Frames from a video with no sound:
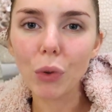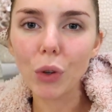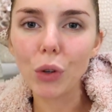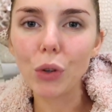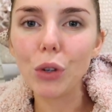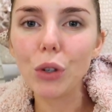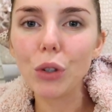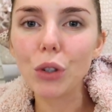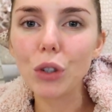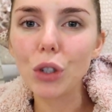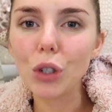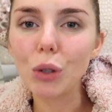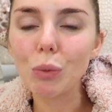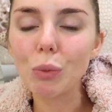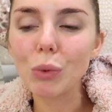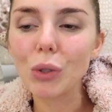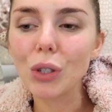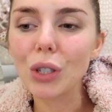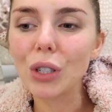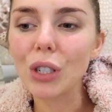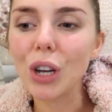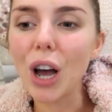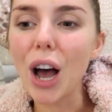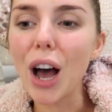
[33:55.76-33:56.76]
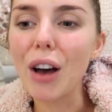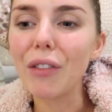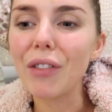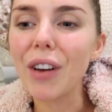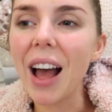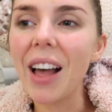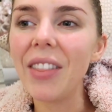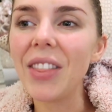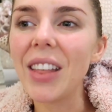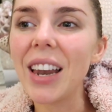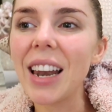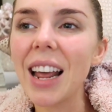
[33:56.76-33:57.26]
YouTube and stuff.
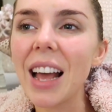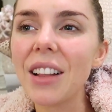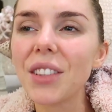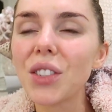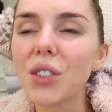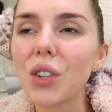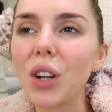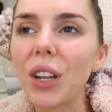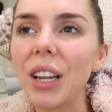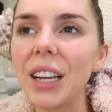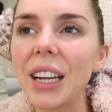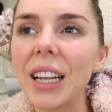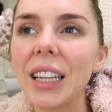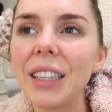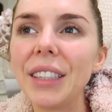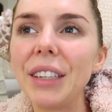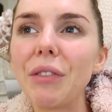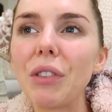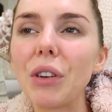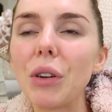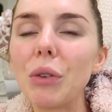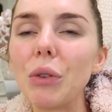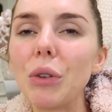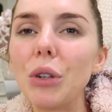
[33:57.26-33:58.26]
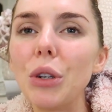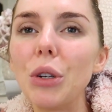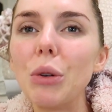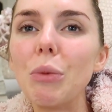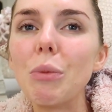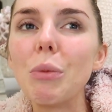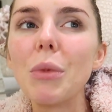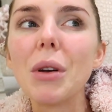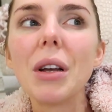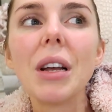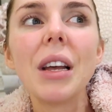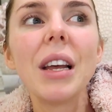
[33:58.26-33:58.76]
And then it's got like a living
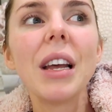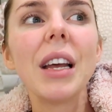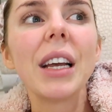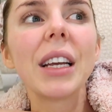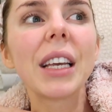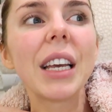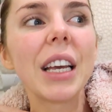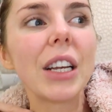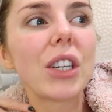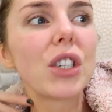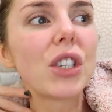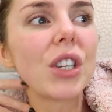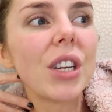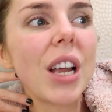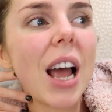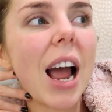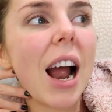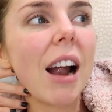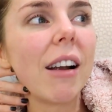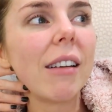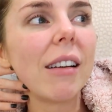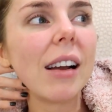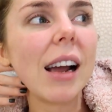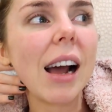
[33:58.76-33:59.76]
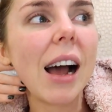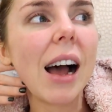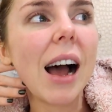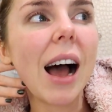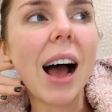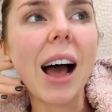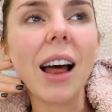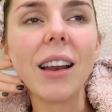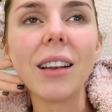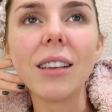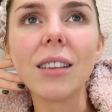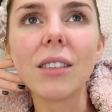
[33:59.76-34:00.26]
room, kitchen area,
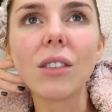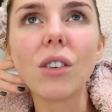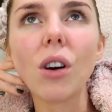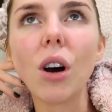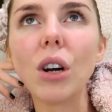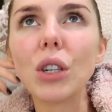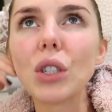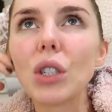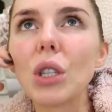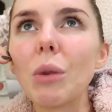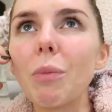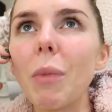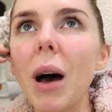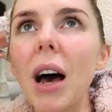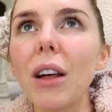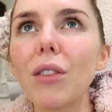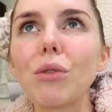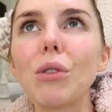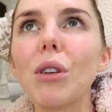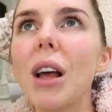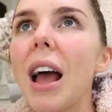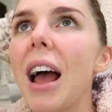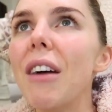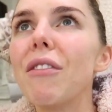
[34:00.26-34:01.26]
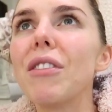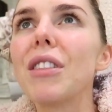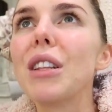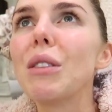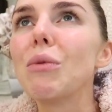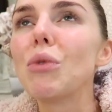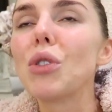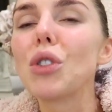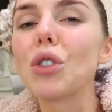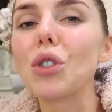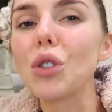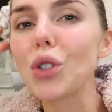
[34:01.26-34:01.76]
and gosh, the bathroom.
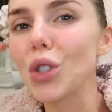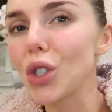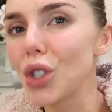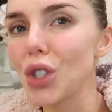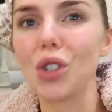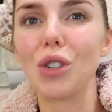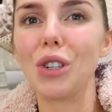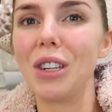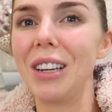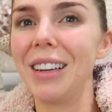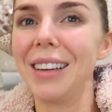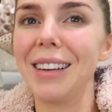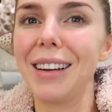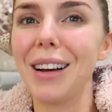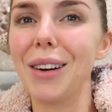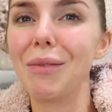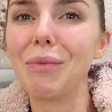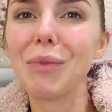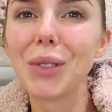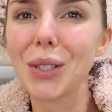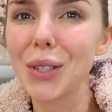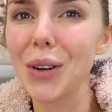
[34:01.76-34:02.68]
Everything was just stunning. I'm